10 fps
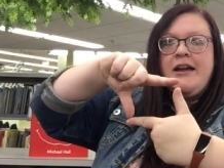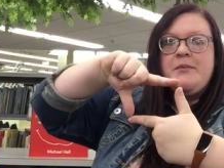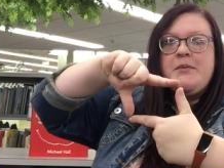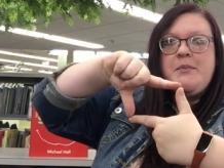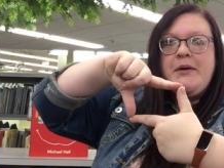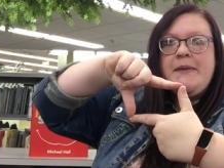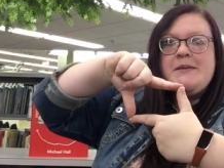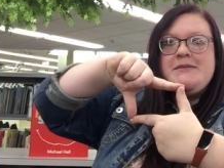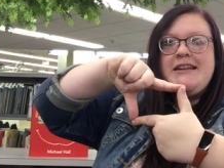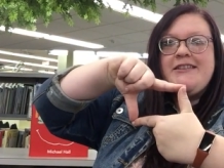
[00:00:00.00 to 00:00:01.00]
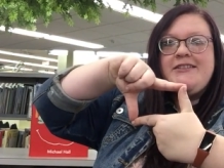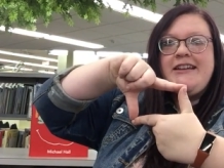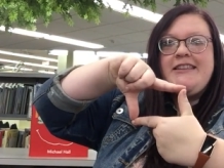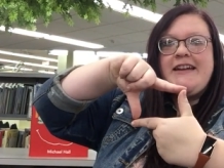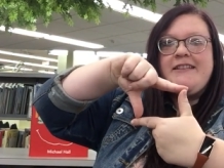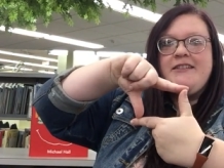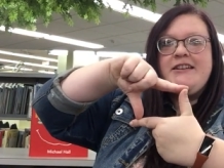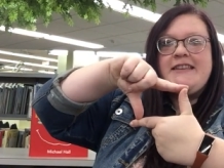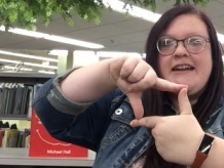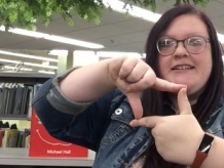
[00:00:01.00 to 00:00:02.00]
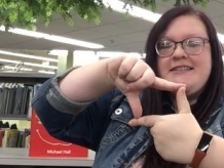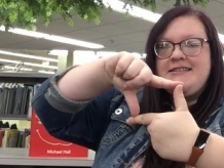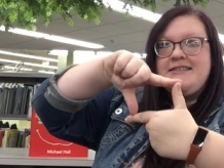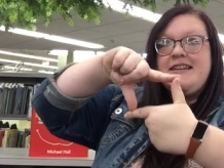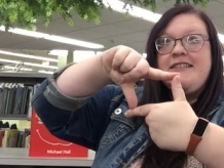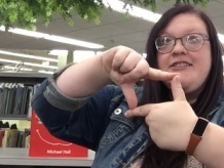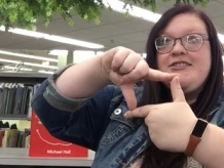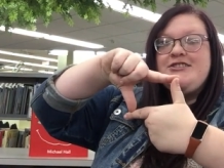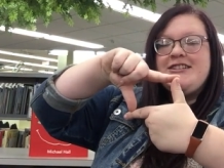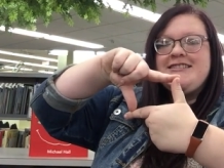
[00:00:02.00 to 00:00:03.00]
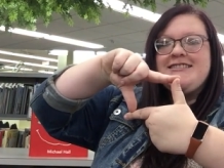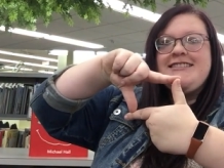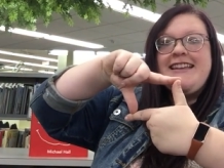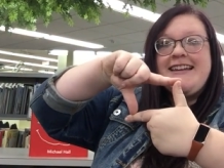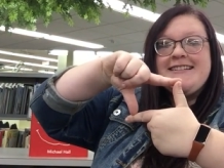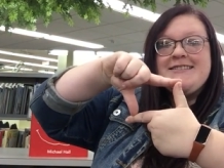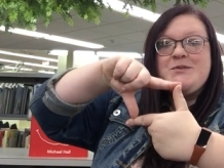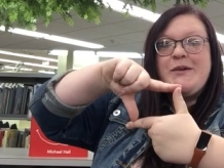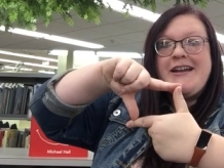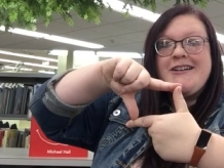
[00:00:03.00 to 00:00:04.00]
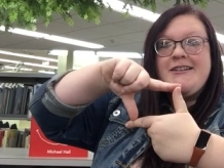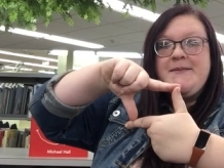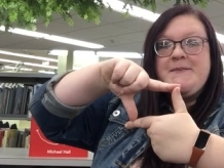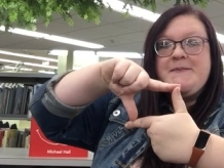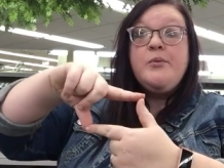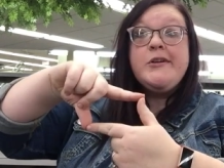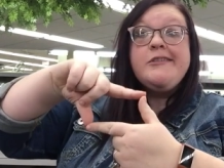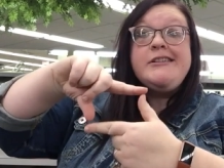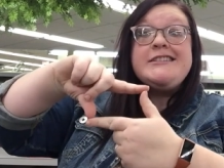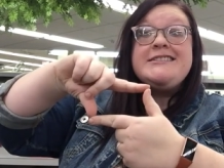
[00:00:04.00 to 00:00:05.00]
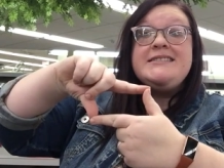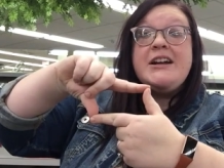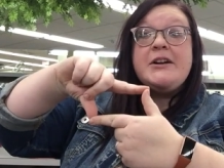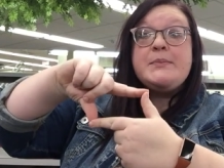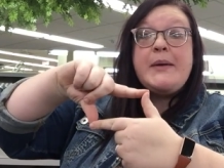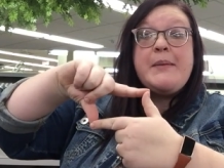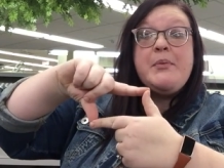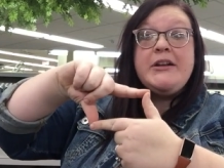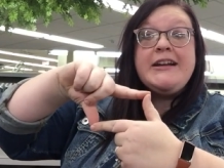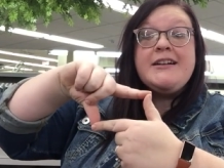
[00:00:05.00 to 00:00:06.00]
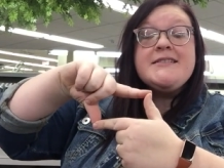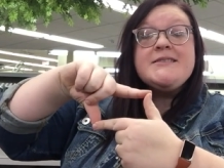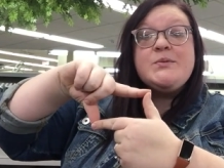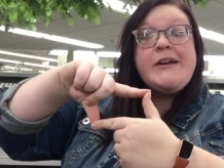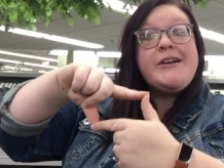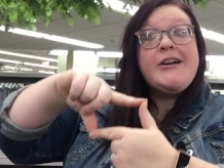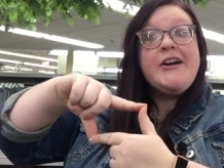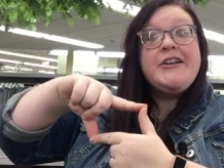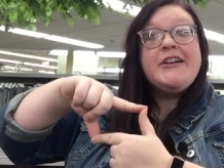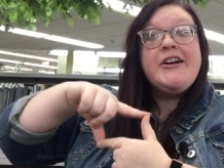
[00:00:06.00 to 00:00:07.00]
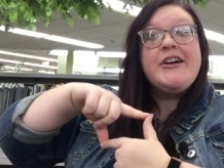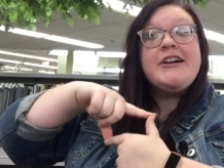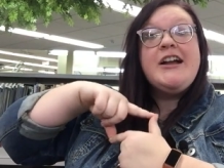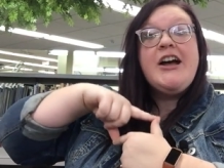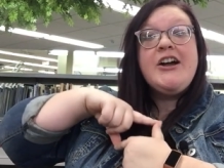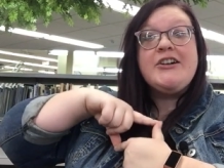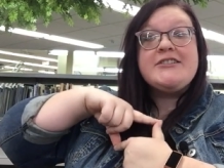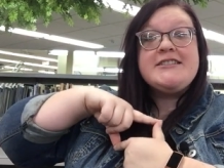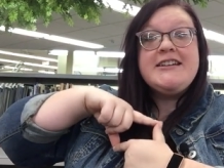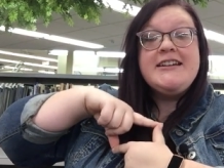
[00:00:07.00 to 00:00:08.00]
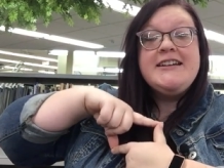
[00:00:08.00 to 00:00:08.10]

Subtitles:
And we put them together like that. Look at that. Doesn't that look just like a square? We're going to start by putting our square on our heart.